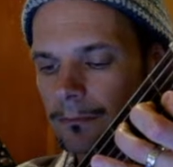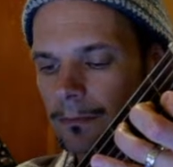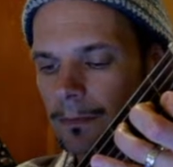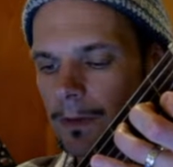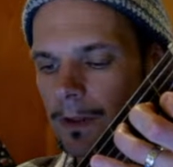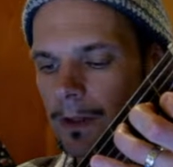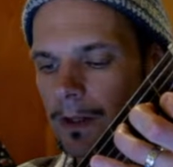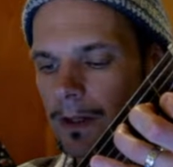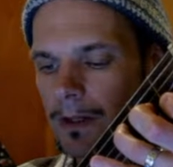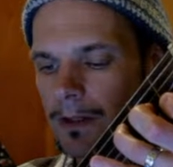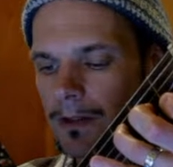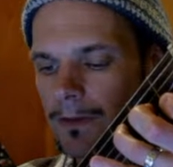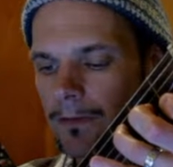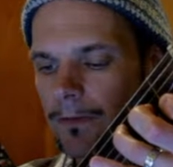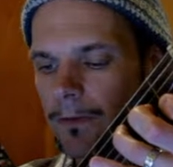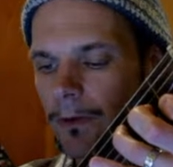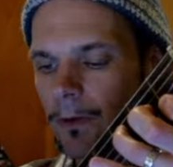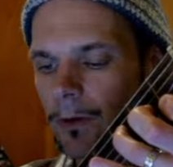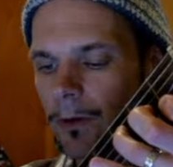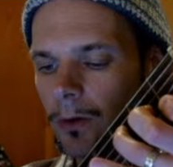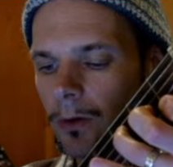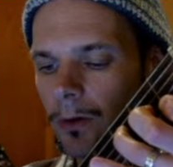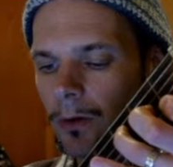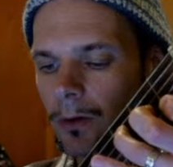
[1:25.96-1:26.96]
there's
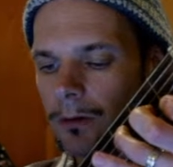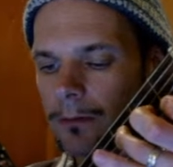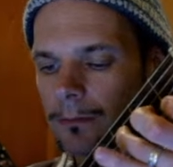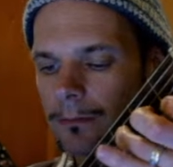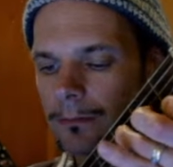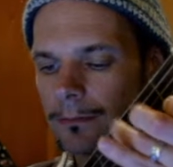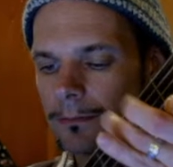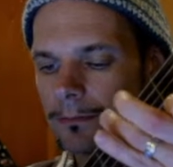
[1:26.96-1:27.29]
four,